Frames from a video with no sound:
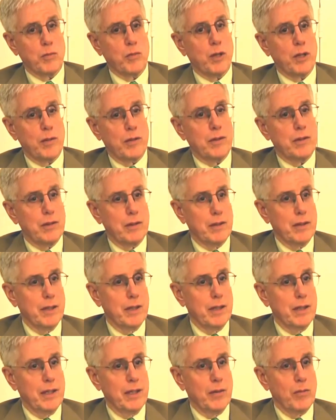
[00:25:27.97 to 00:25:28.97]

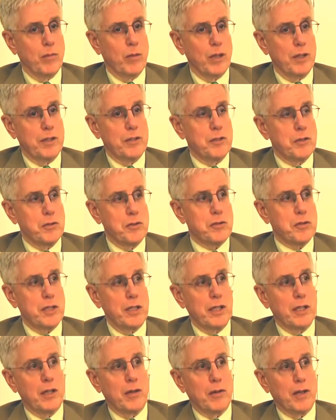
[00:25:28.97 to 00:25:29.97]
What did you
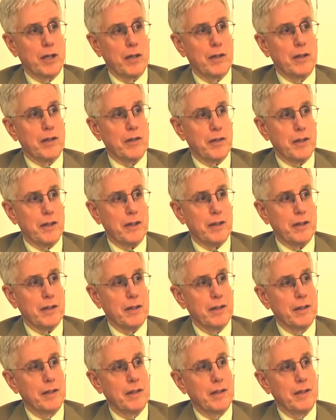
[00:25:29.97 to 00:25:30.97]
see going on there?
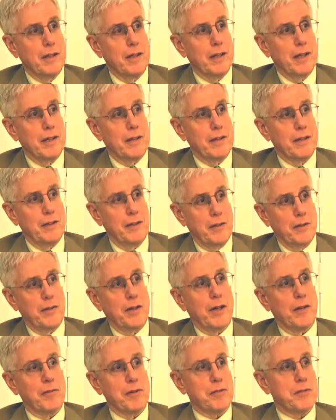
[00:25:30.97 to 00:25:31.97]
And you
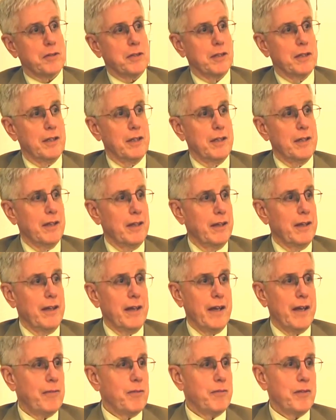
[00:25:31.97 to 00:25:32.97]
obviously
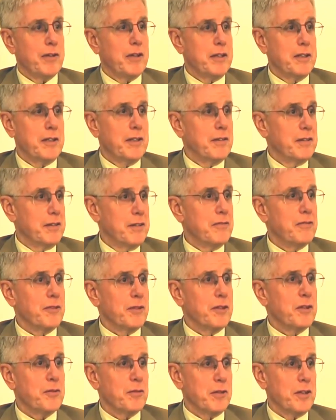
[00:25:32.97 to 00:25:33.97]
have a very
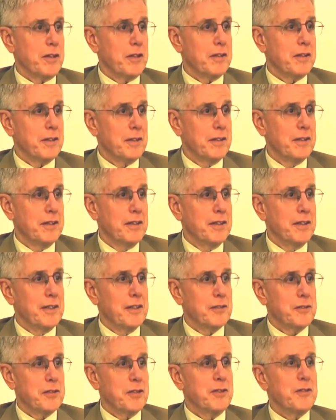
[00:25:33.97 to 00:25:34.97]
different career
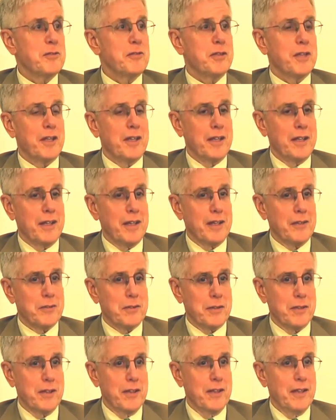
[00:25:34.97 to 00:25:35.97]
since then,
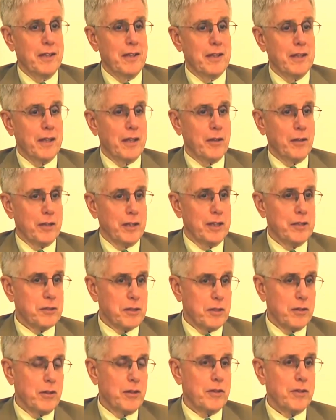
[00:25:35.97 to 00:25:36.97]
as not only as
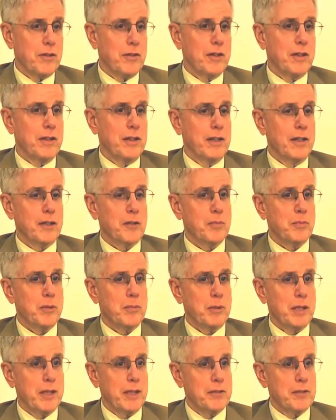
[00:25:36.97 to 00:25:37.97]
an author and an
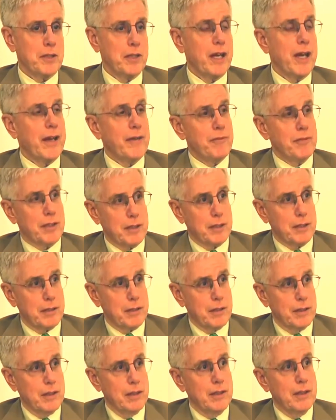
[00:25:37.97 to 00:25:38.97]
expert, but as an
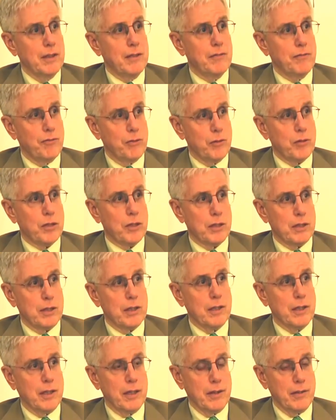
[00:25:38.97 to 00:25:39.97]
advocate
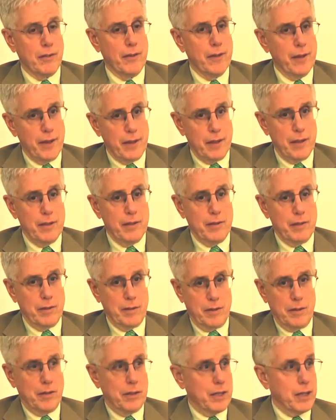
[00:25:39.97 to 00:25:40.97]
for
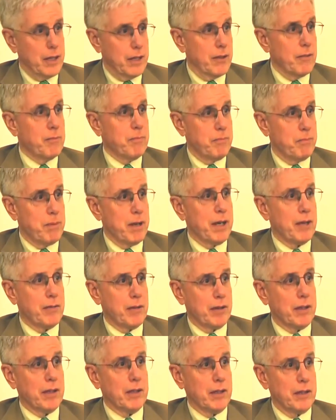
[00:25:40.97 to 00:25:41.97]
the kind of bank
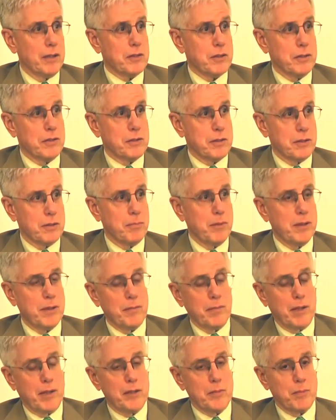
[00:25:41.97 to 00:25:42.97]
regulations
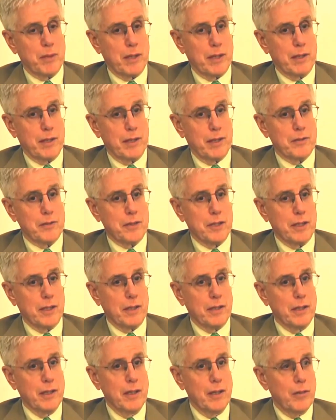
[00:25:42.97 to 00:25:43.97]
epitomized by
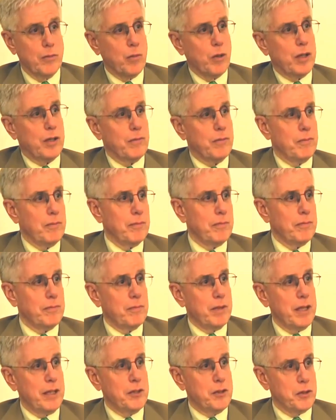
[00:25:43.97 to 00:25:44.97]
Glass-Steagall. What
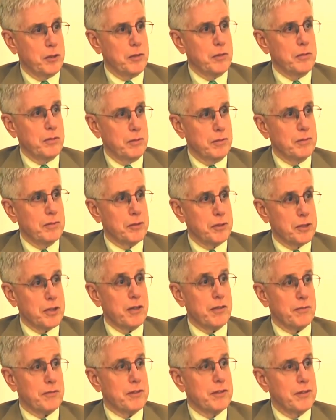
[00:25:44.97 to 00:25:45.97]
made you
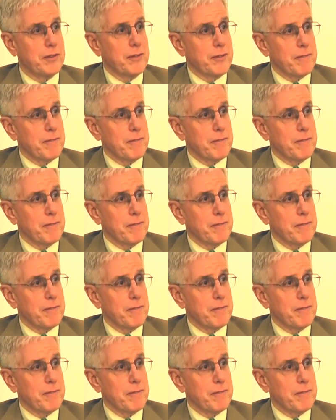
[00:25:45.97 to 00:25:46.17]
shift?